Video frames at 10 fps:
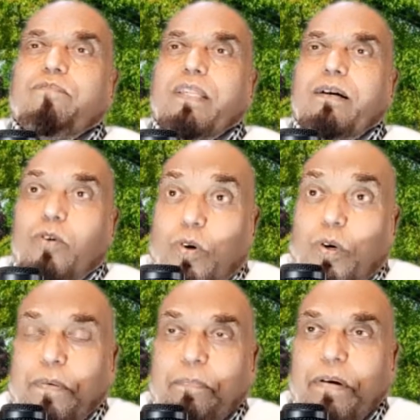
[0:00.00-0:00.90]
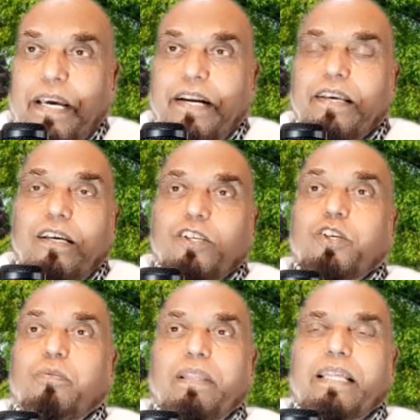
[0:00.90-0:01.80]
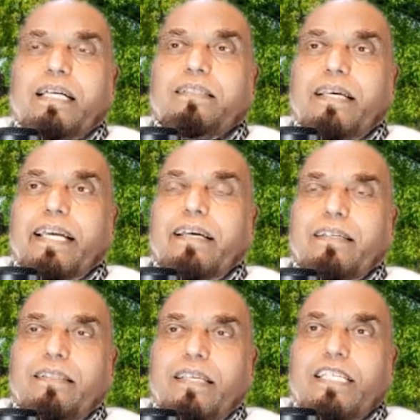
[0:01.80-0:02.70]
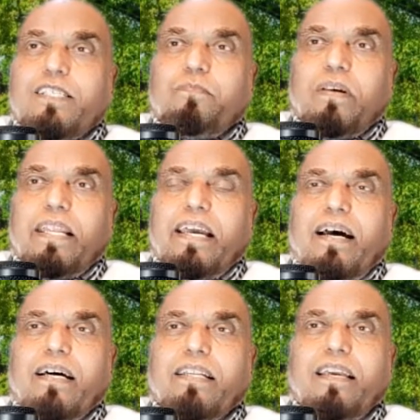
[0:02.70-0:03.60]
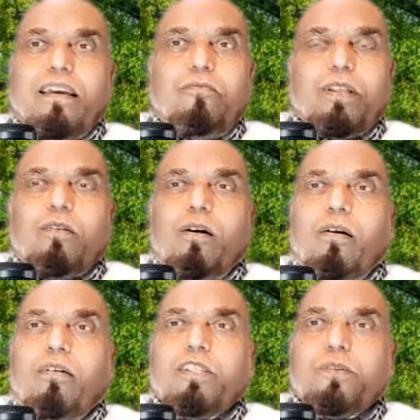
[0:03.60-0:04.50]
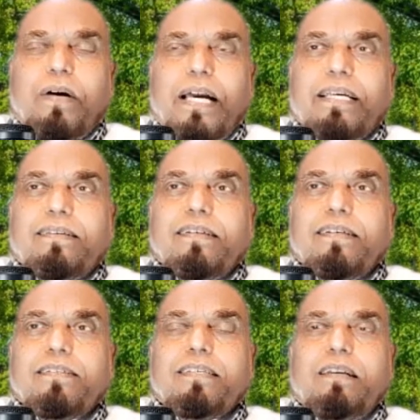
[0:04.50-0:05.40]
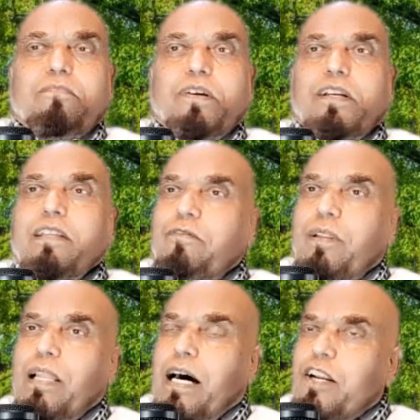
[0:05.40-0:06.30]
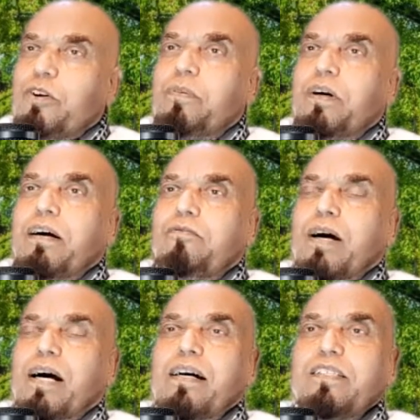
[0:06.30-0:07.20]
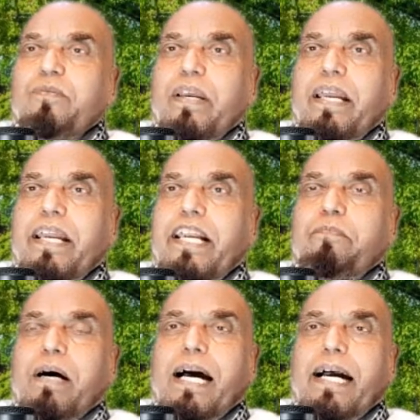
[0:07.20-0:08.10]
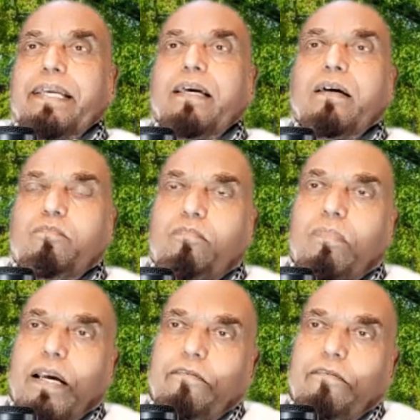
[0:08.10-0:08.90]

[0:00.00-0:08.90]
Who prepared? You will not say, this biryani with all spices and beautiful aroma was made by my wife.